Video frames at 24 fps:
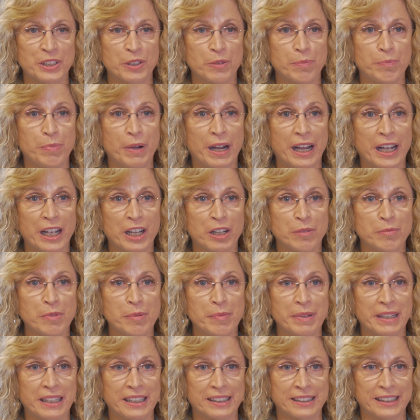So
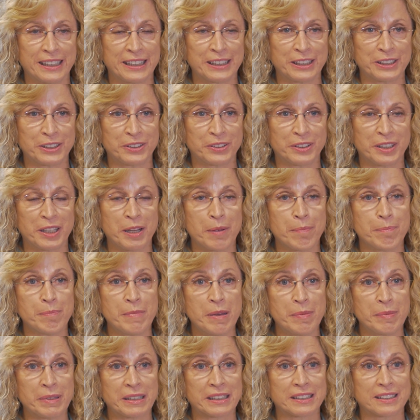biomimetic dentistry
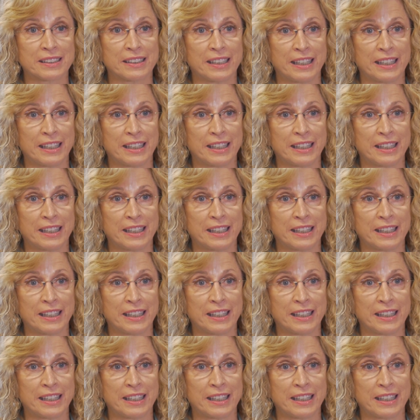mimics